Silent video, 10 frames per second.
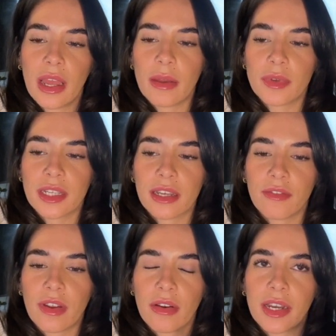It was like a
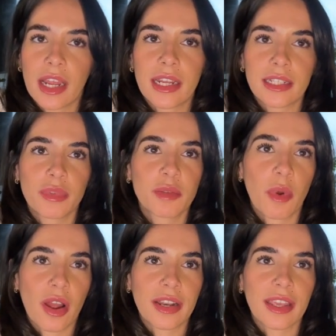very nice
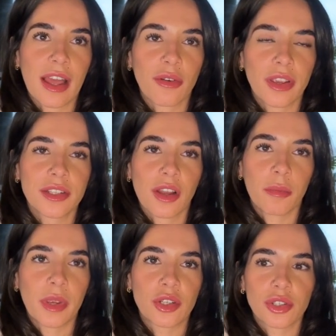spot in Calgary. It's called
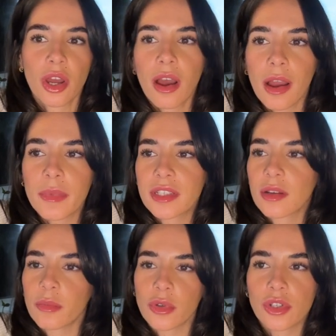Major Tom. It's like
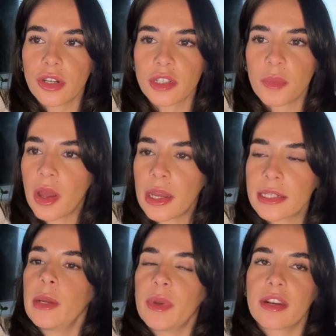a bougier
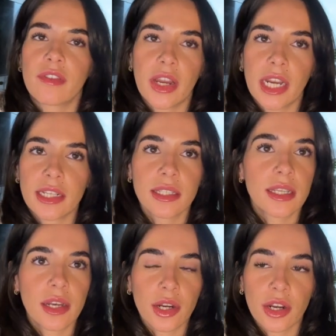spot. We had a very nice
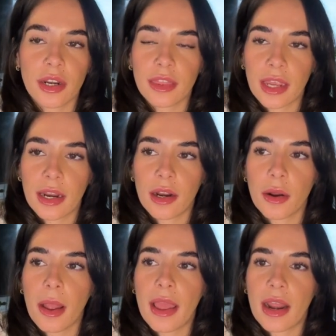dinner
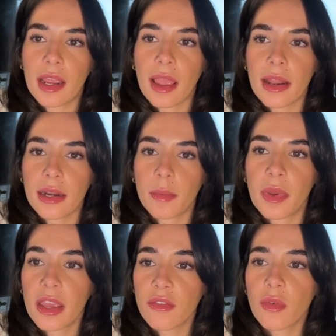there, and I ended up
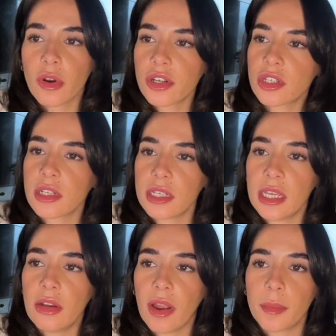paying for it just because
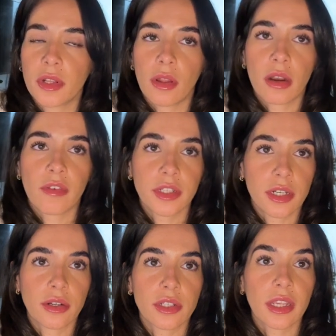he grabbed a lot of our
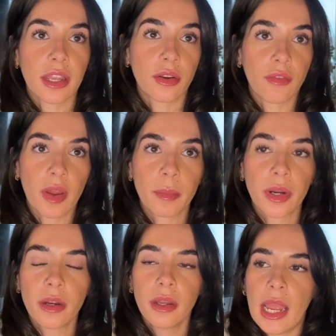dinners in
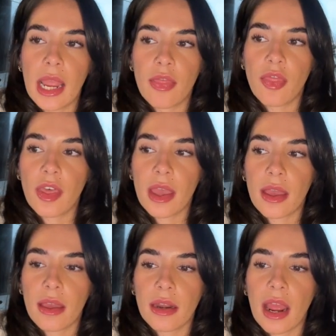November. And
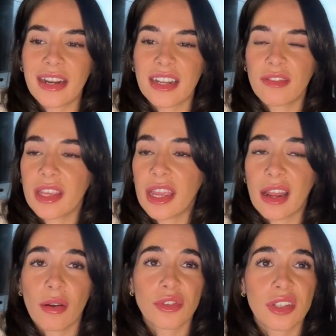then I definitely ate
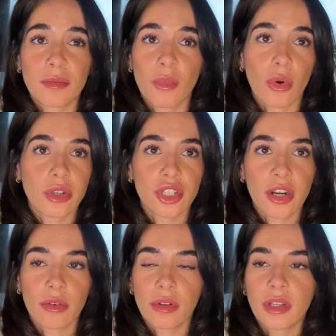out just more in
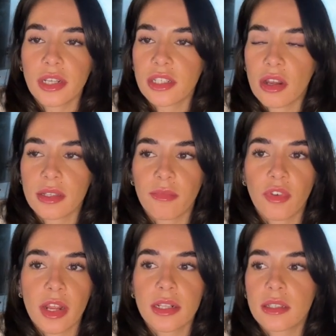general. I saw some
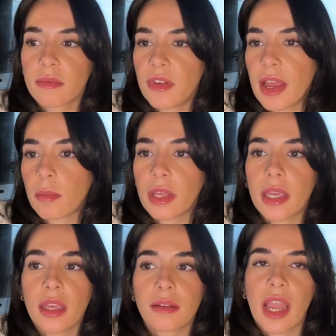friends, some
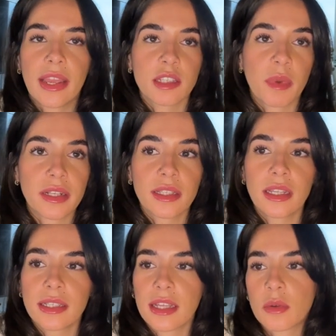family. I expected
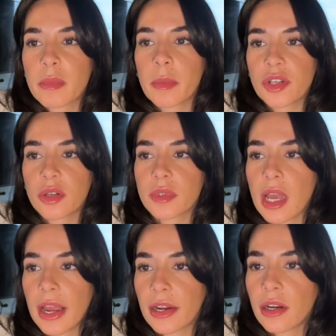this, that's why my budget was
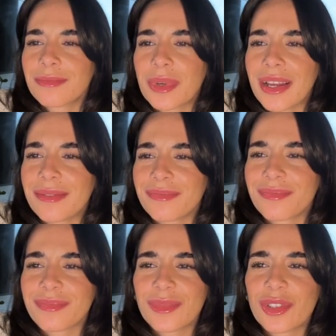higher, but
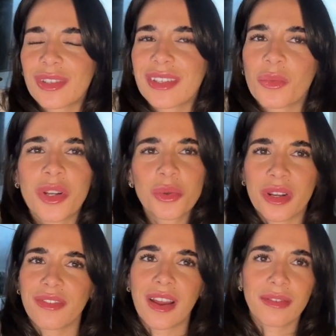
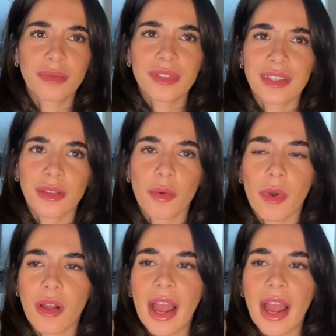$125 was the low ball.